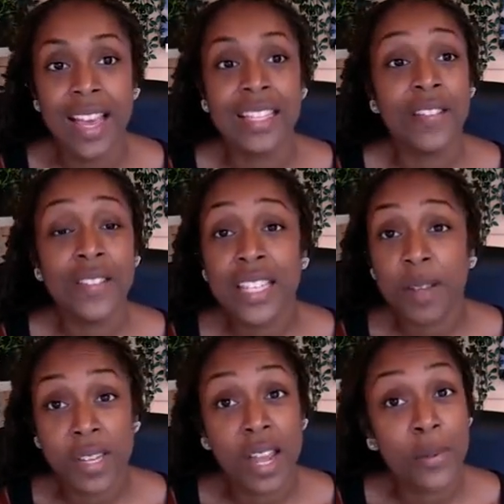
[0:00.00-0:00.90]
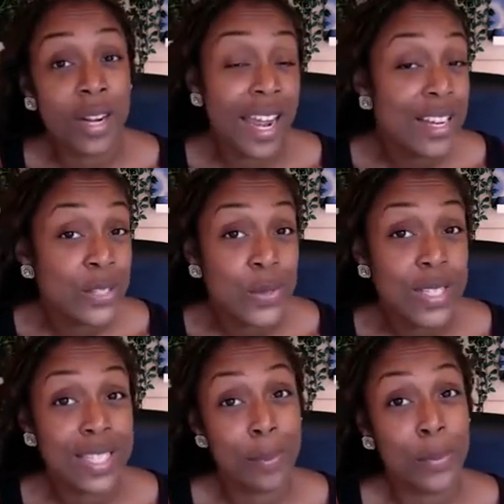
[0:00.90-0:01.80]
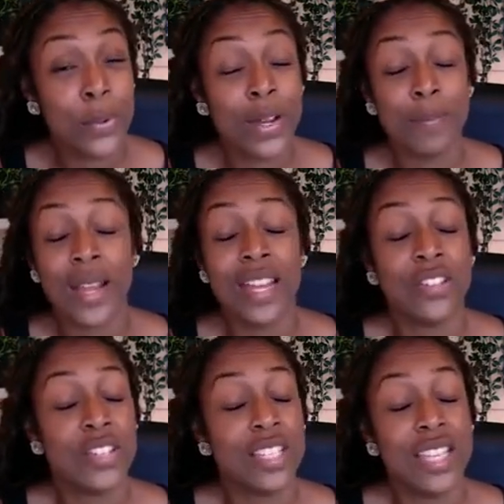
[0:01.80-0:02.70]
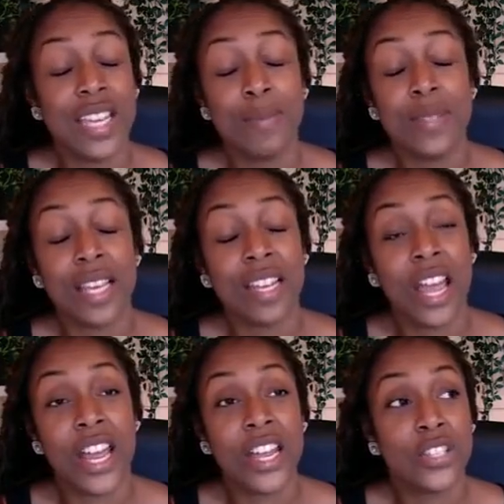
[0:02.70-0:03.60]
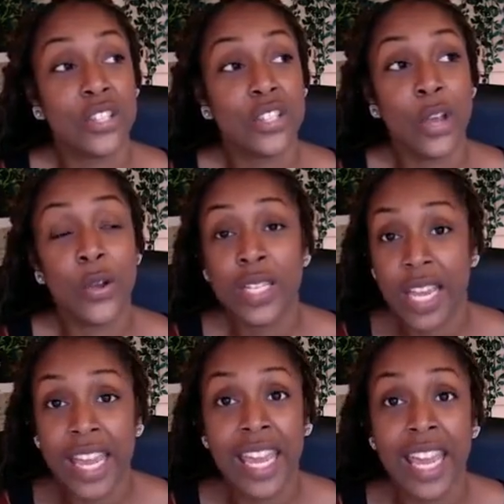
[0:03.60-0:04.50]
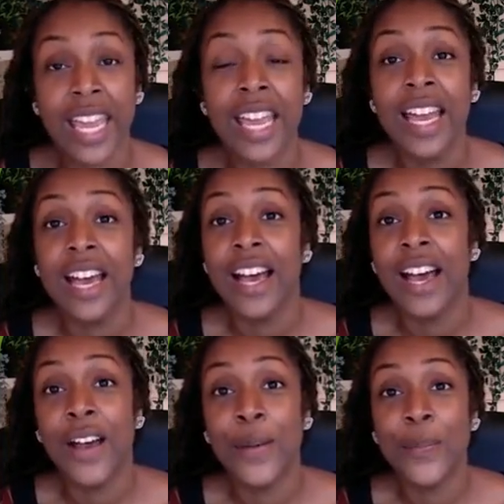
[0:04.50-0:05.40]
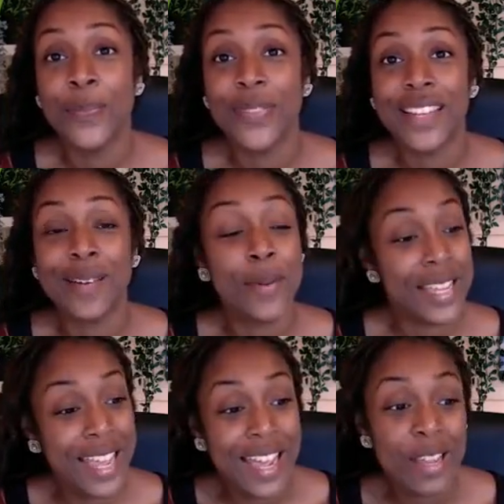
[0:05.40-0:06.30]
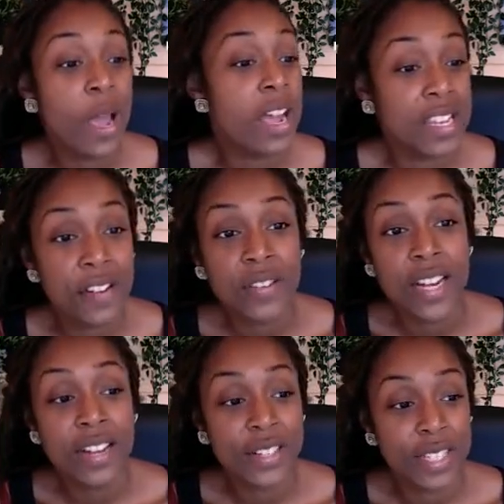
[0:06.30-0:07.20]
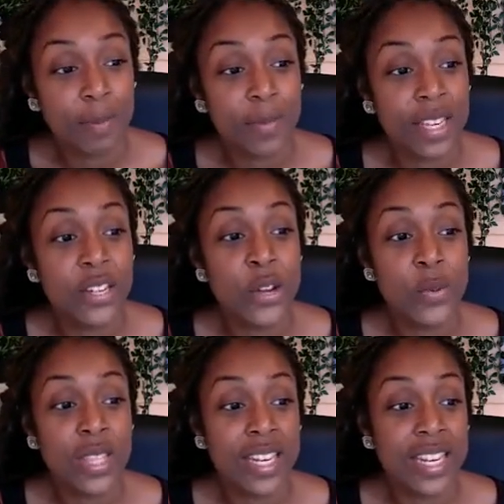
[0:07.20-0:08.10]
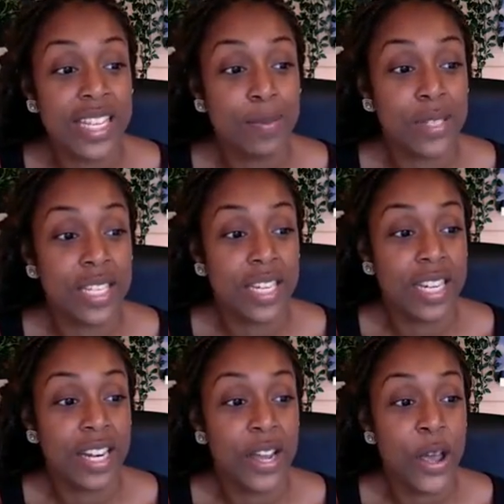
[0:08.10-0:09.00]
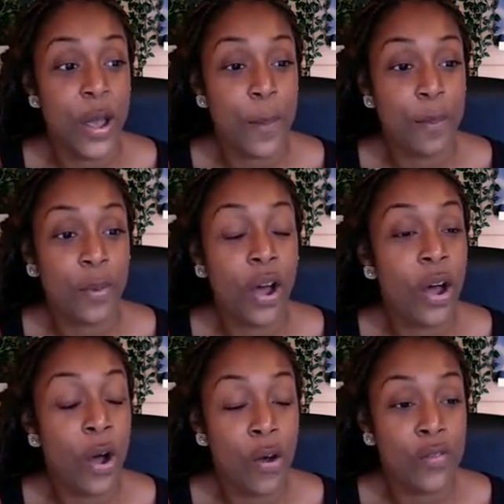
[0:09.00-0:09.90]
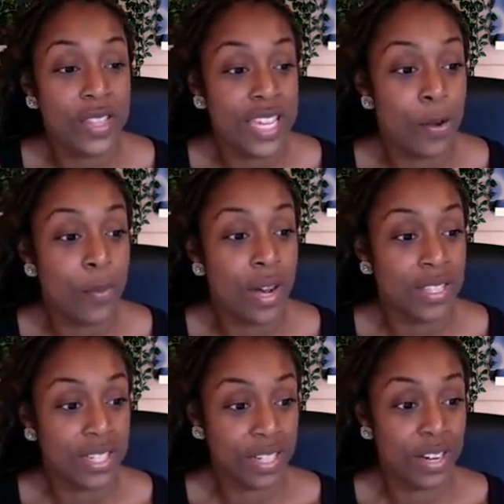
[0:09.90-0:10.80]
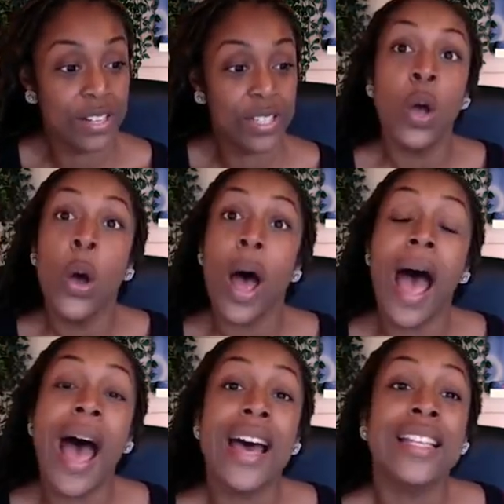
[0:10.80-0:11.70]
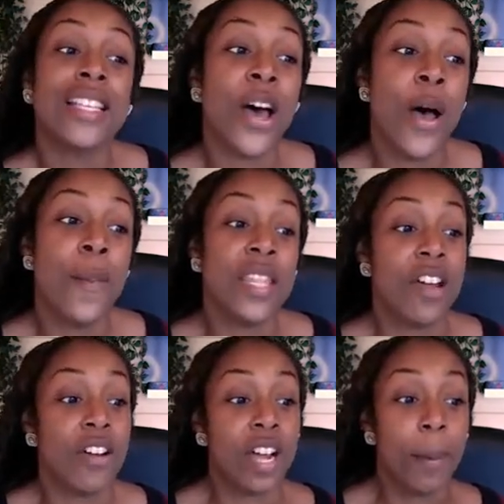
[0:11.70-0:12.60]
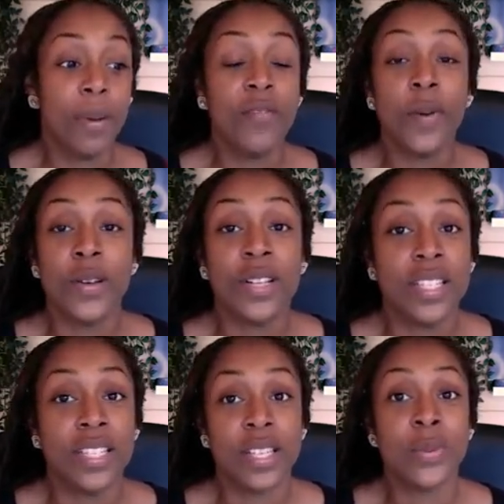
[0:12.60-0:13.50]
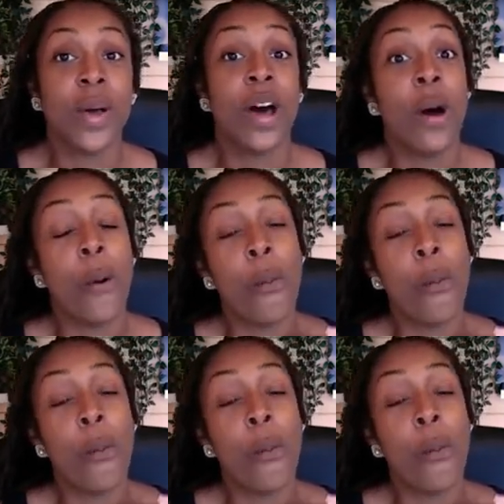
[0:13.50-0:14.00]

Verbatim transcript: Definitely something I want to get into at some point, but it just seems like so techy. Um, but yeah, I definitely learned something new within this particular um, part of the masterclass. And um, there are a couple of bonuses as well.